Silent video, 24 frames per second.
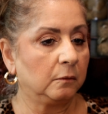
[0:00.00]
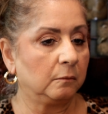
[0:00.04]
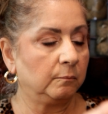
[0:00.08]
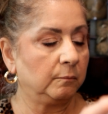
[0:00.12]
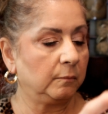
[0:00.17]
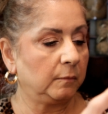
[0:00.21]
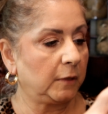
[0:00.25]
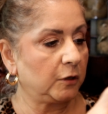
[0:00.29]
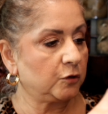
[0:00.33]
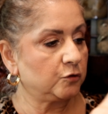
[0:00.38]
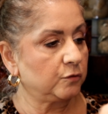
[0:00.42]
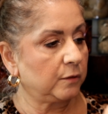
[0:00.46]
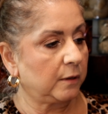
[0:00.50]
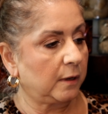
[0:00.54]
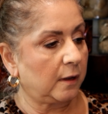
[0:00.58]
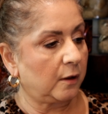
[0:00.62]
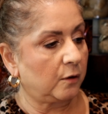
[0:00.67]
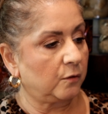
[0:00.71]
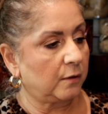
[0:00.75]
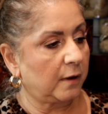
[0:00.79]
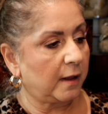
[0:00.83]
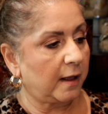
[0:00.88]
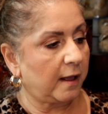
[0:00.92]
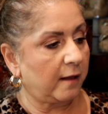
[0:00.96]
Make sure
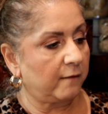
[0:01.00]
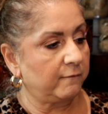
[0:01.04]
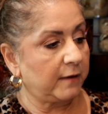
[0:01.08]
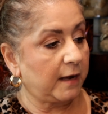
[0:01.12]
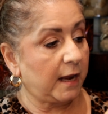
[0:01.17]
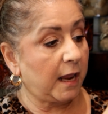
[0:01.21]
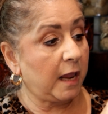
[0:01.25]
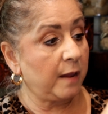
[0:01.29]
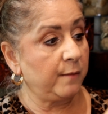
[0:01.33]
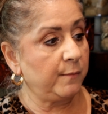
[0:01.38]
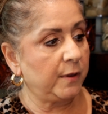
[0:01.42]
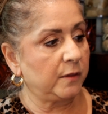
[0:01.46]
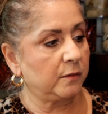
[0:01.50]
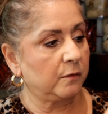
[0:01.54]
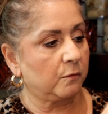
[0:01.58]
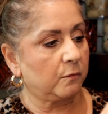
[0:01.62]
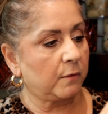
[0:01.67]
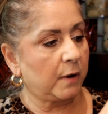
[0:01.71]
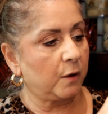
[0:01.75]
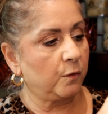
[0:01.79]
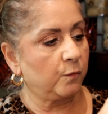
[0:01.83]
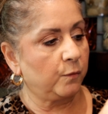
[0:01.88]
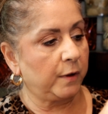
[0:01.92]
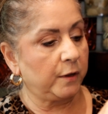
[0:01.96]
I have it aiming the
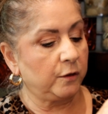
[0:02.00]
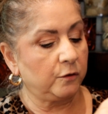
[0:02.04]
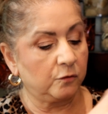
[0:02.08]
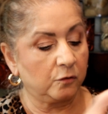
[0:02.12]
right way.